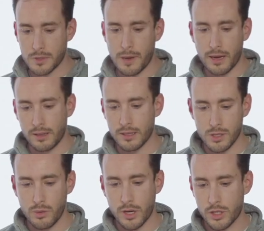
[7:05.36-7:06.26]
back. There's no
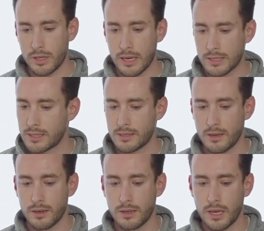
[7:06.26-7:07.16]
action that's
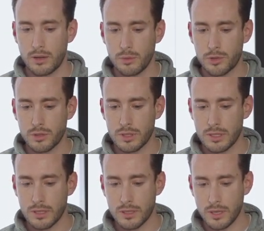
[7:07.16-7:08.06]
Get
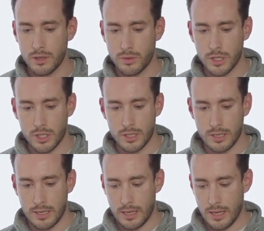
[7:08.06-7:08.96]
Opportunity Enriched.
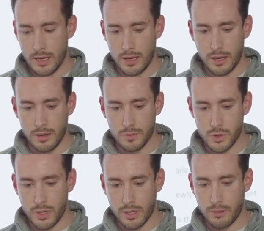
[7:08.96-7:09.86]
So
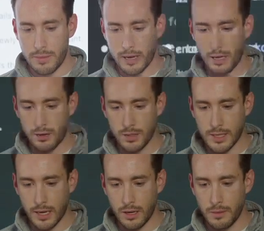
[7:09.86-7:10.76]
I'll come back here in a
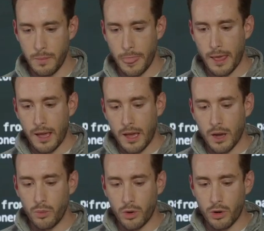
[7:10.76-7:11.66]
second. And
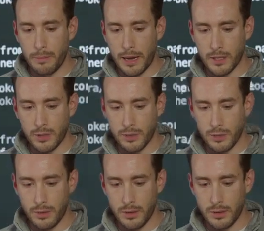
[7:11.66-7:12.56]
we'll go back to
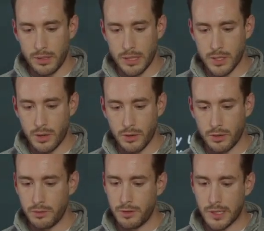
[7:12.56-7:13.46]
the
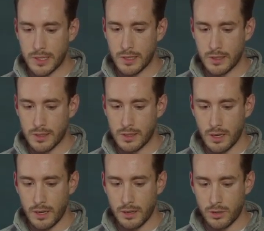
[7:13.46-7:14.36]
Discode versus
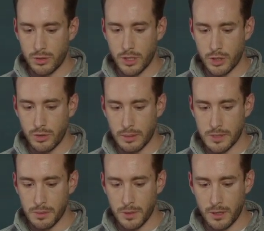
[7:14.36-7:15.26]
traditional
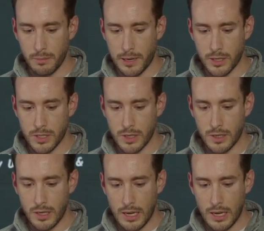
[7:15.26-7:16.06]
MCP comparison.